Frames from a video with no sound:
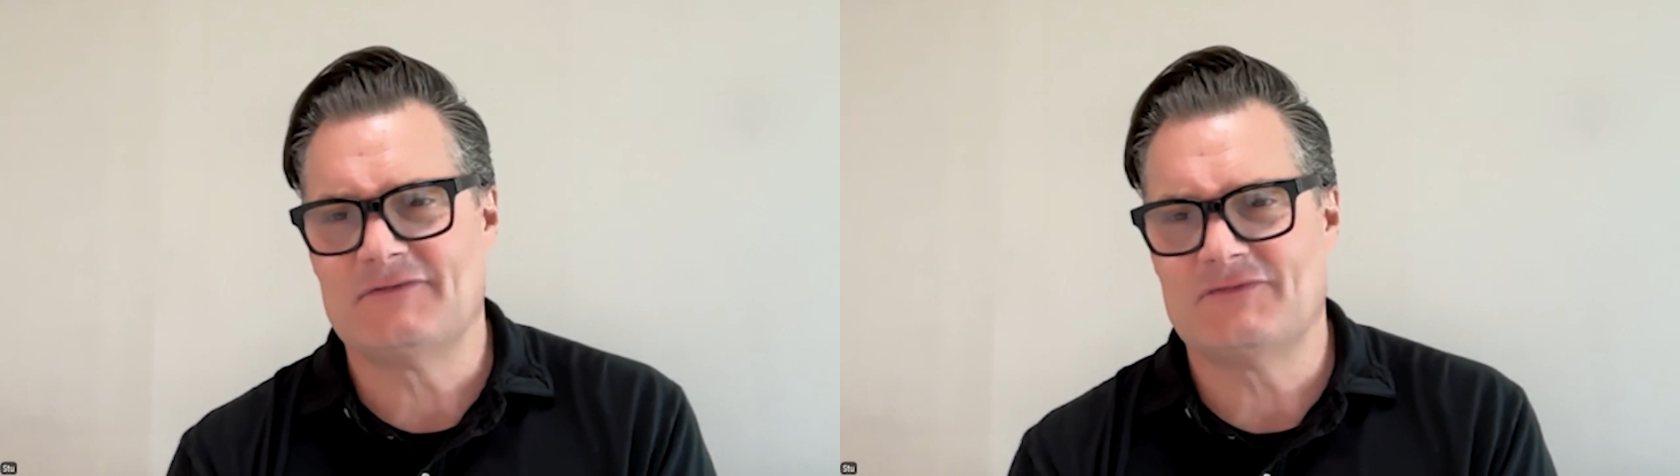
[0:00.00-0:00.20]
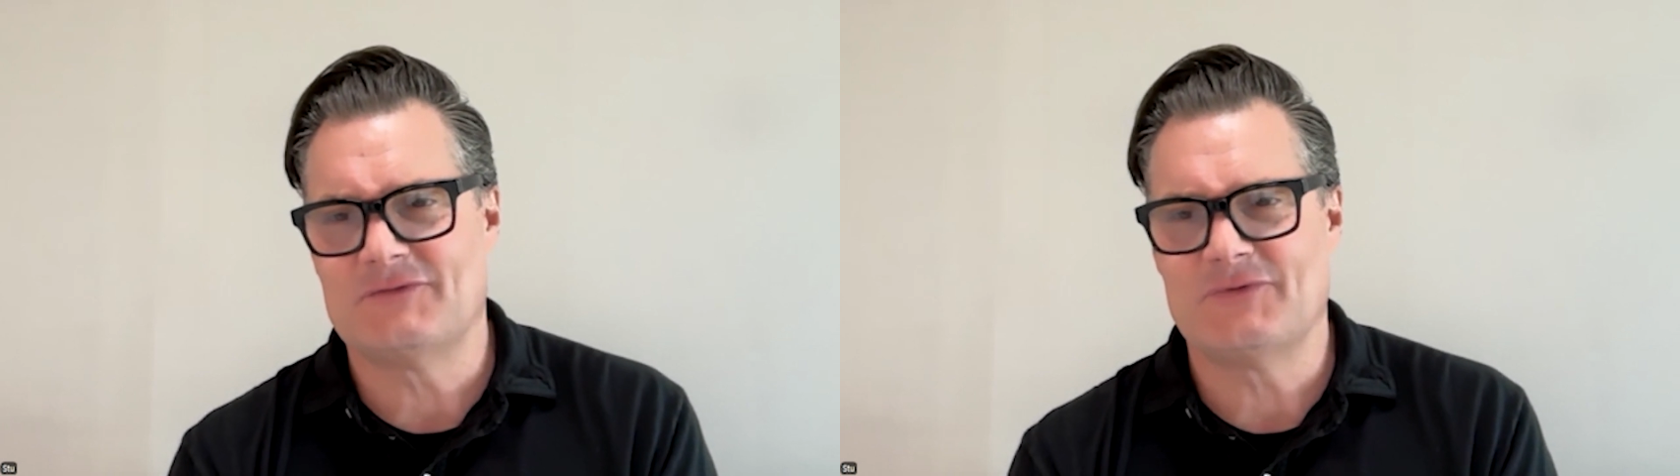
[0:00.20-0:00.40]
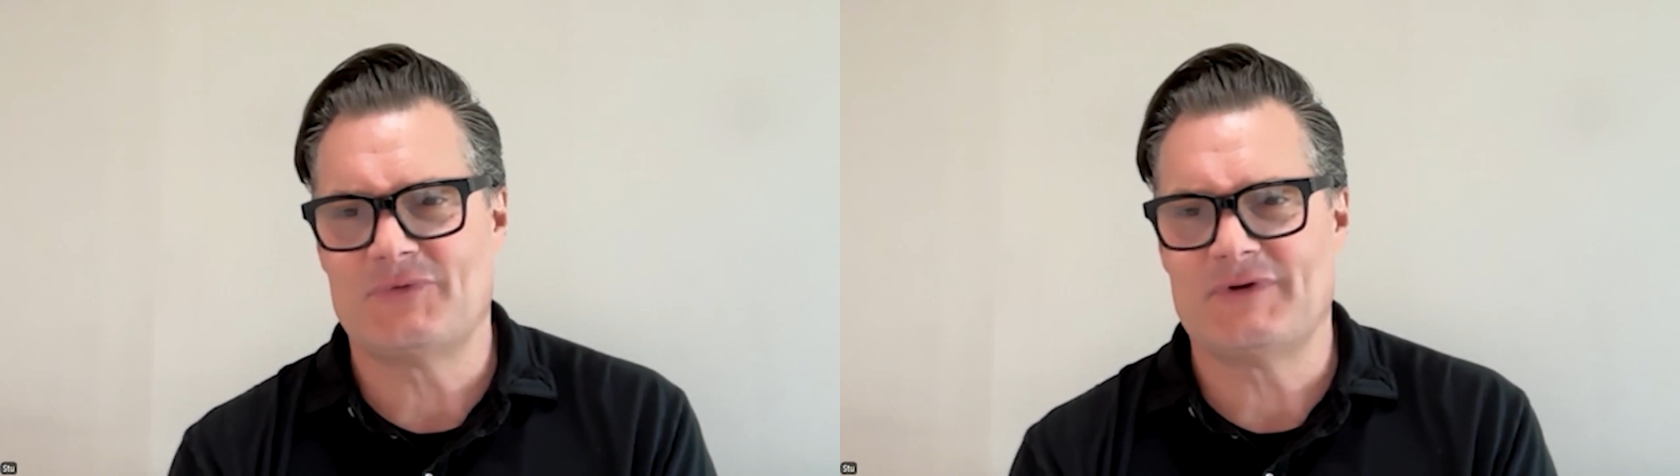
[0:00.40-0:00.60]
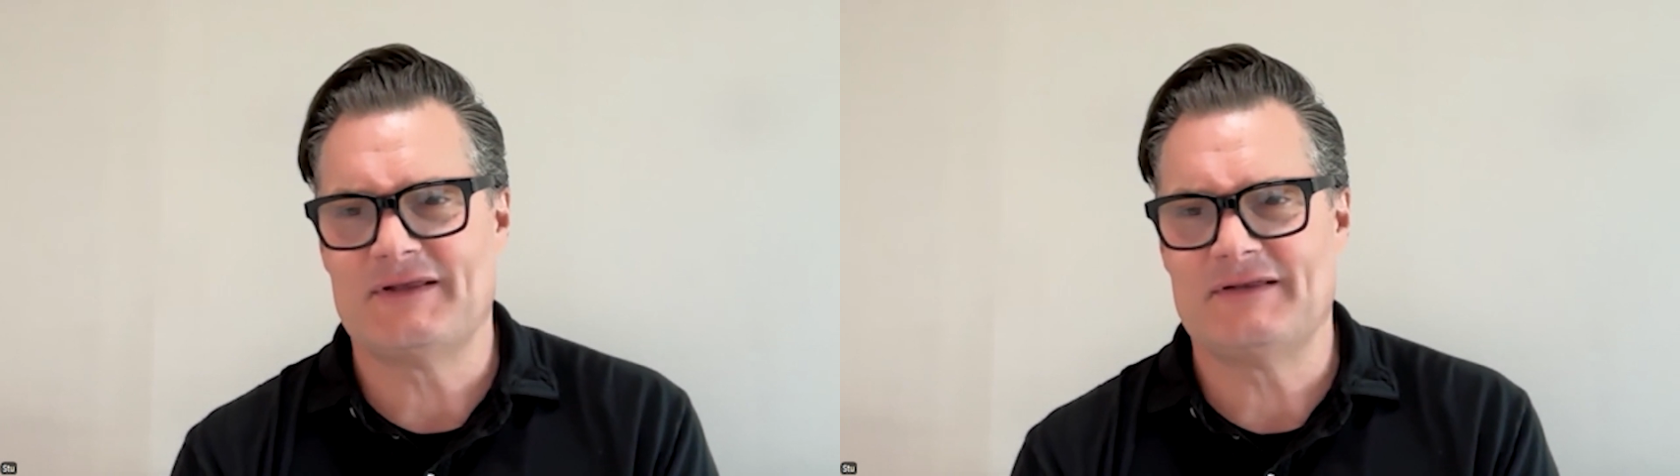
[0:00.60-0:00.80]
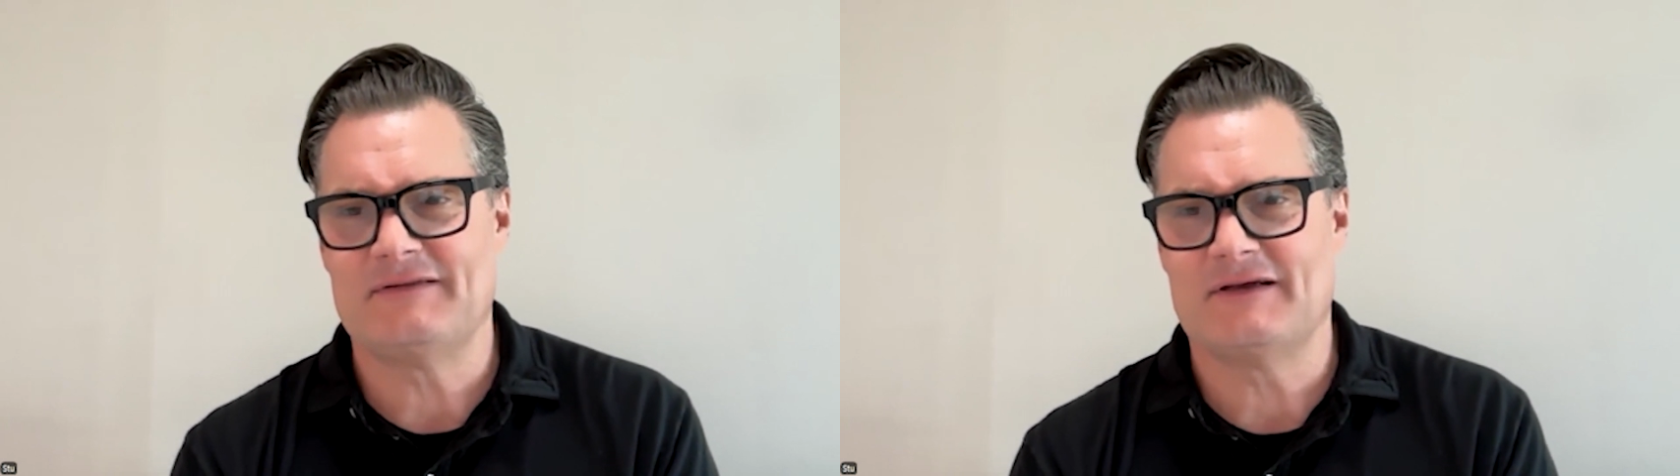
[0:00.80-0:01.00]

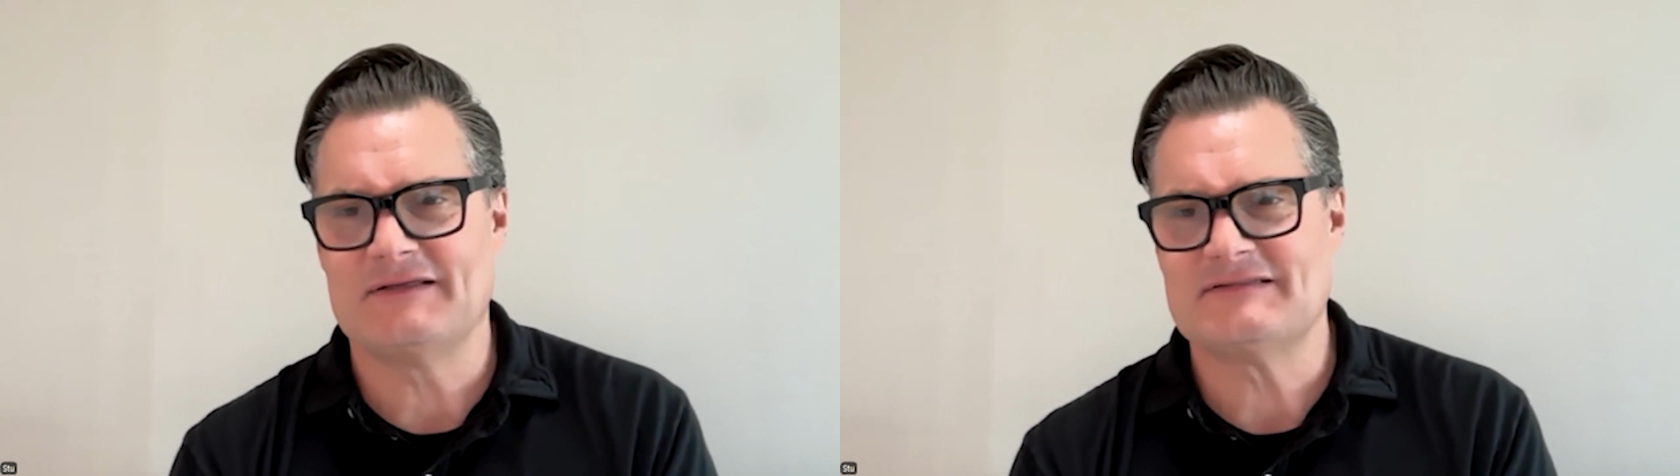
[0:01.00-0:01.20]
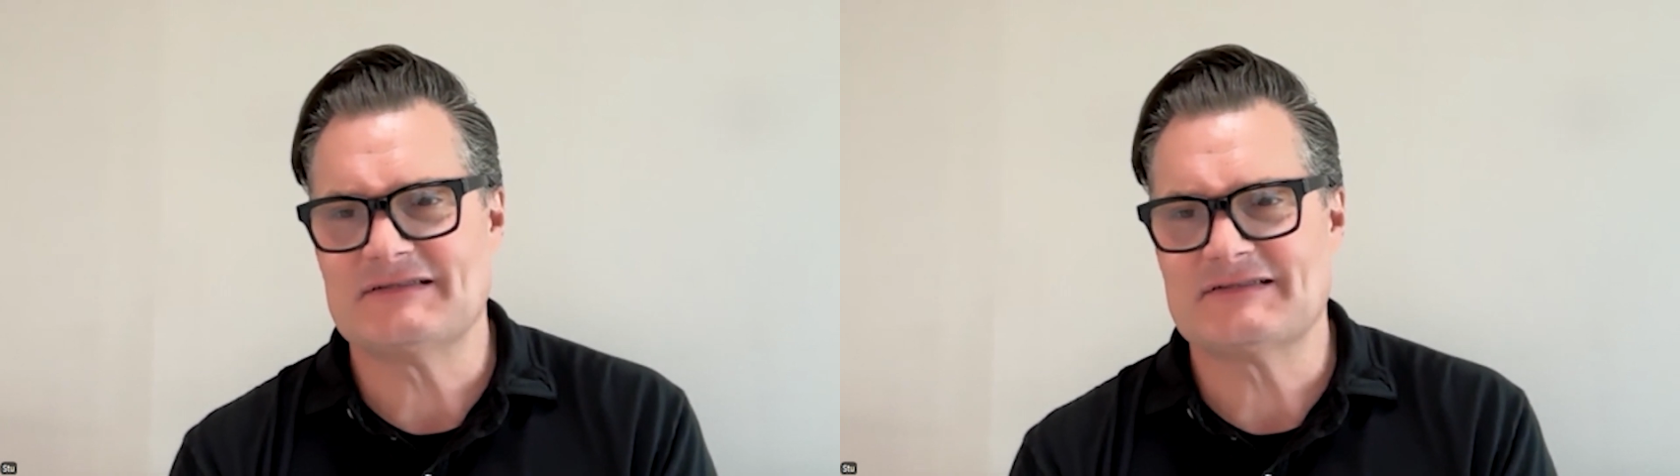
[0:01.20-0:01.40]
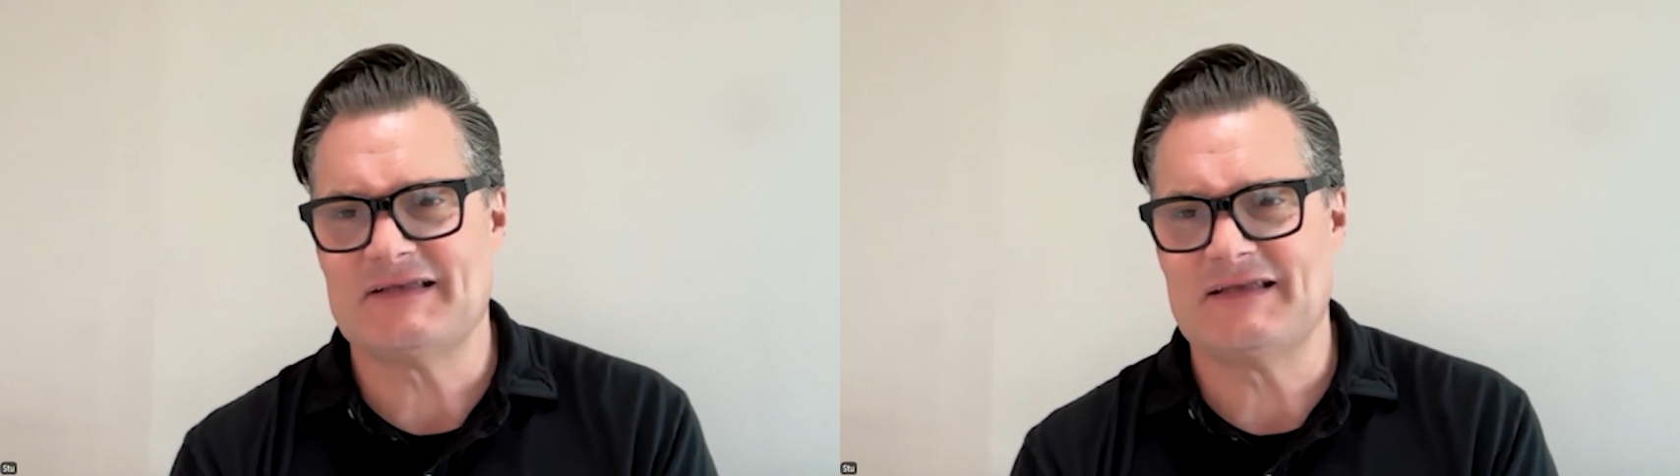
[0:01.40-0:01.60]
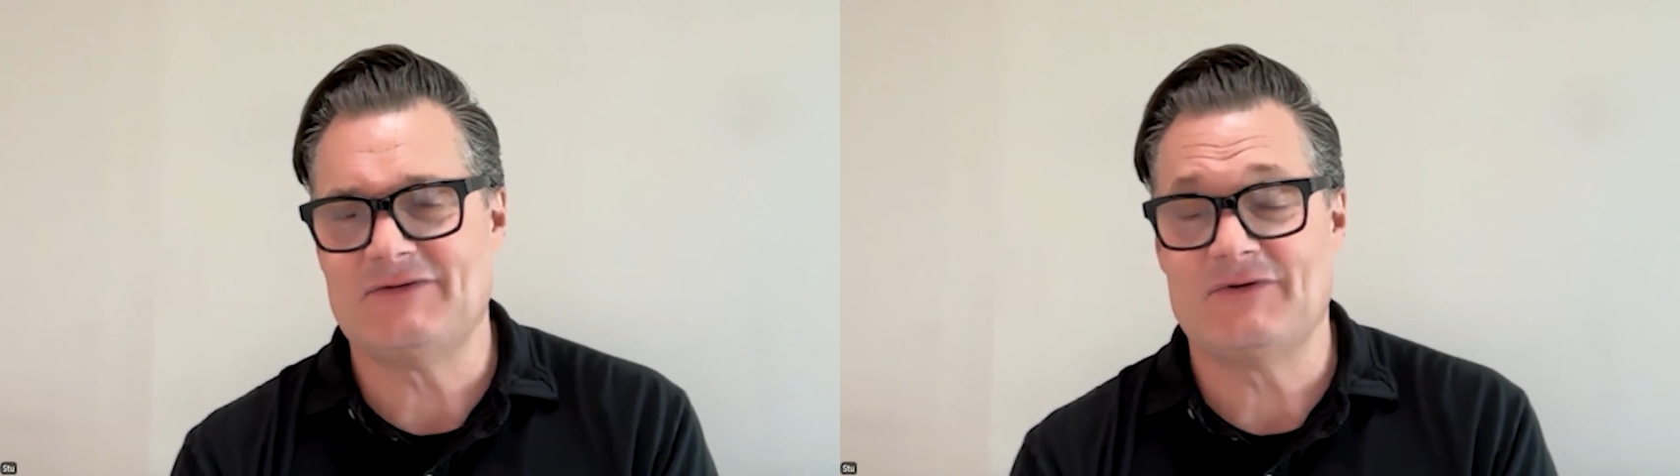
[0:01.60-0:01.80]
4:3, 9:16.